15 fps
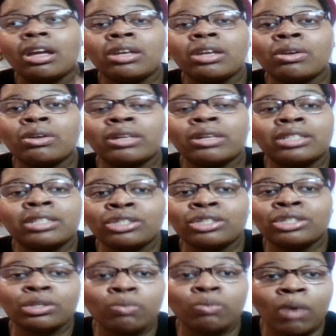because it's
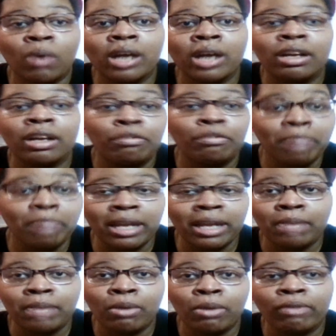just one of
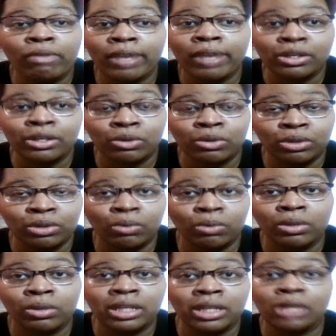many motivational
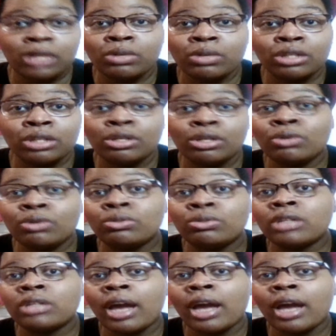tools that you can use